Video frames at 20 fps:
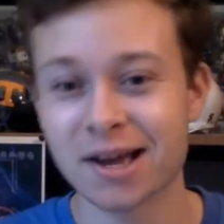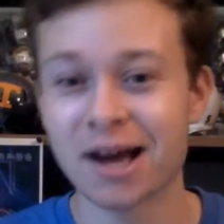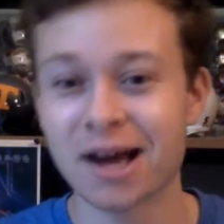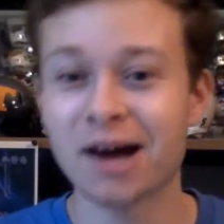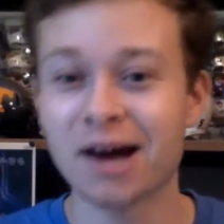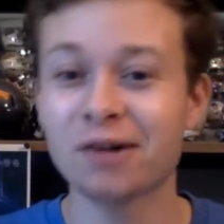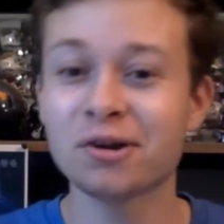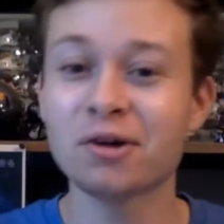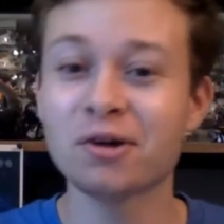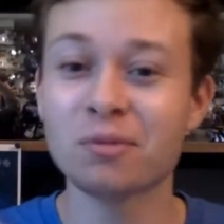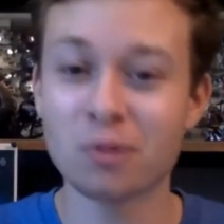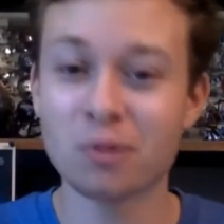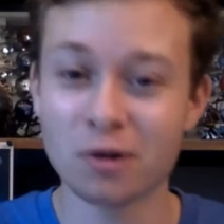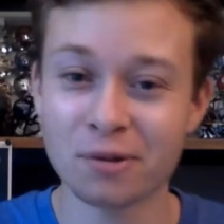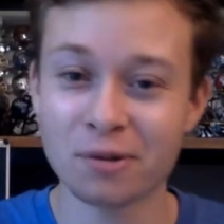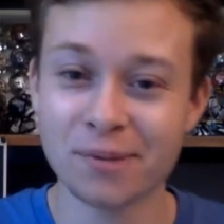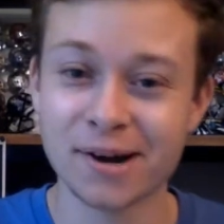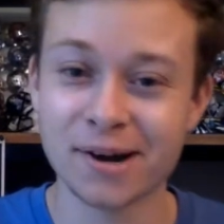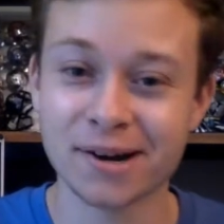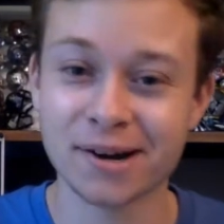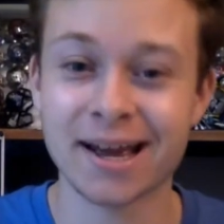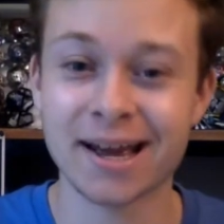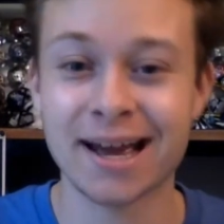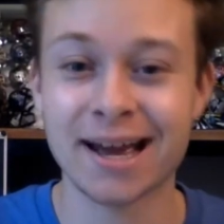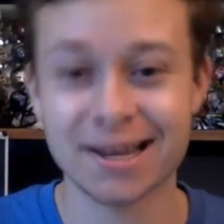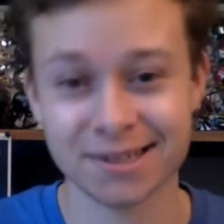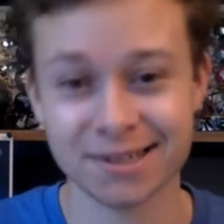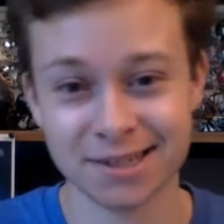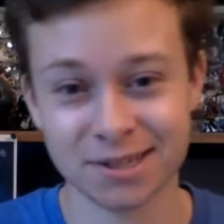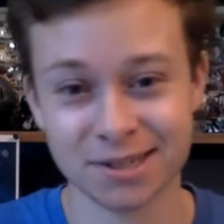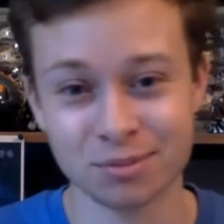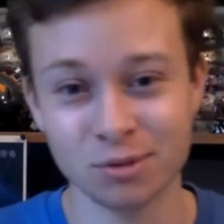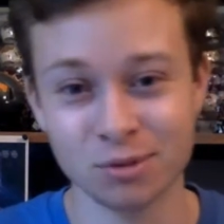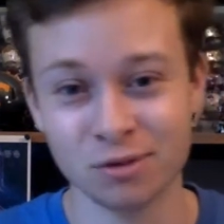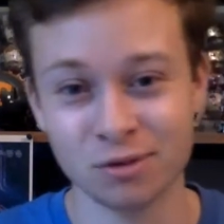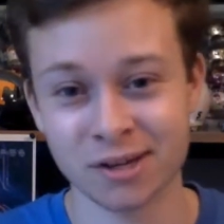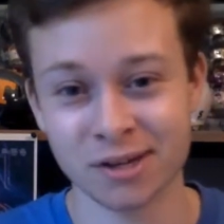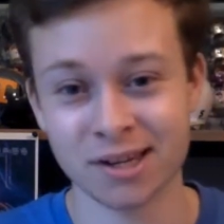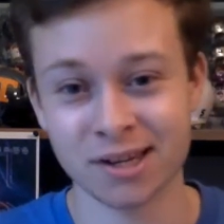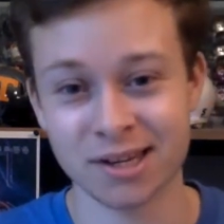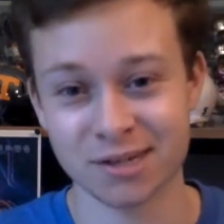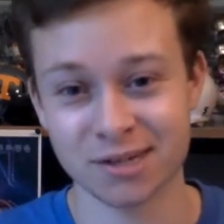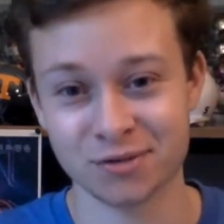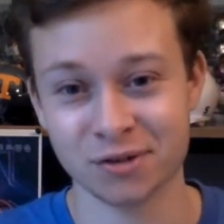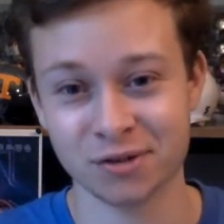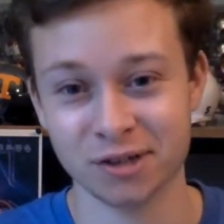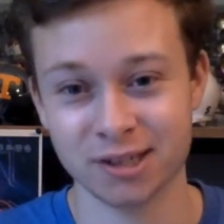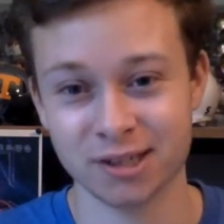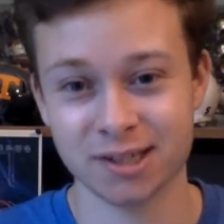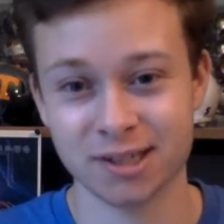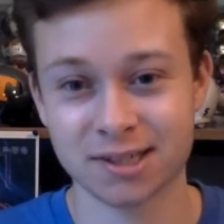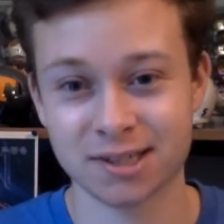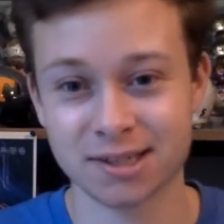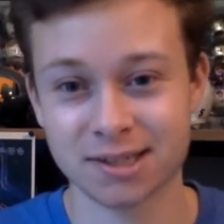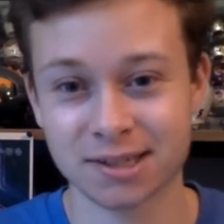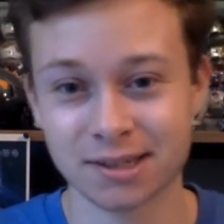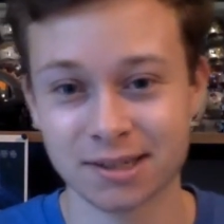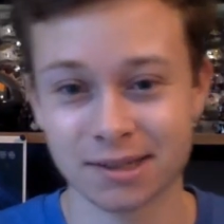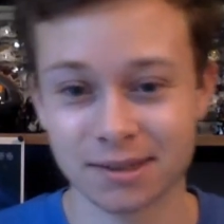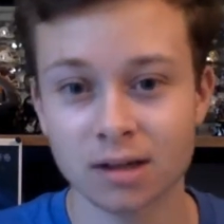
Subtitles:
I'll know more about it as this movie is released.